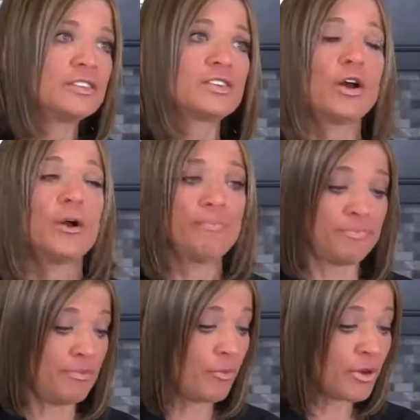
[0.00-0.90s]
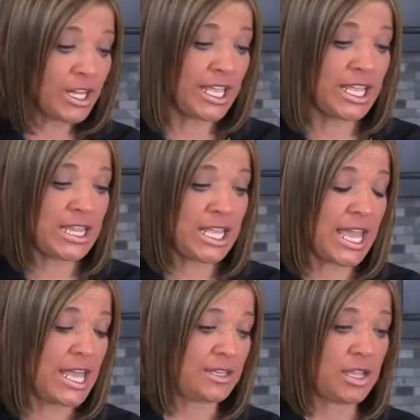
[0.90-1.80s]
So really, in the
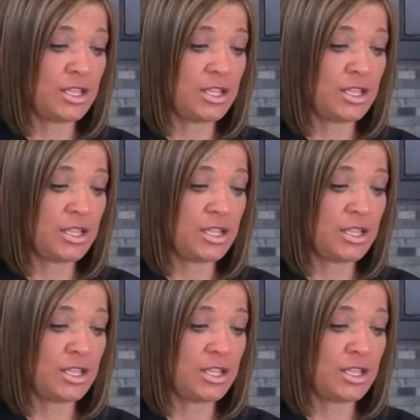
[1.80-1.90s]
end,